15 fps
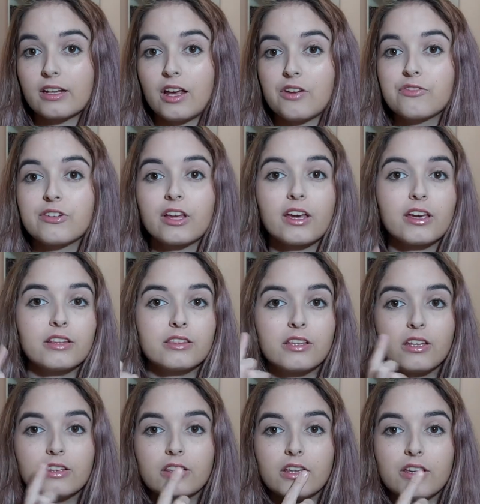I feel like it
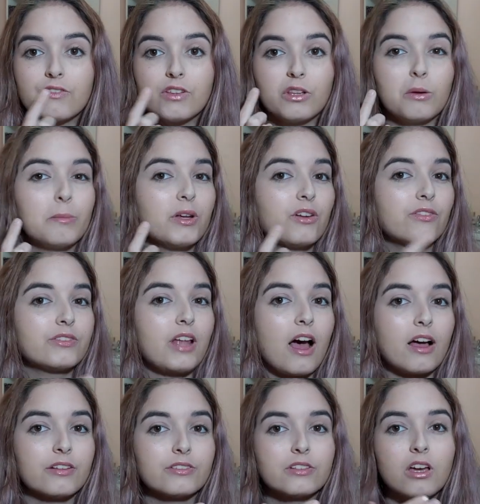did leave a little bit of that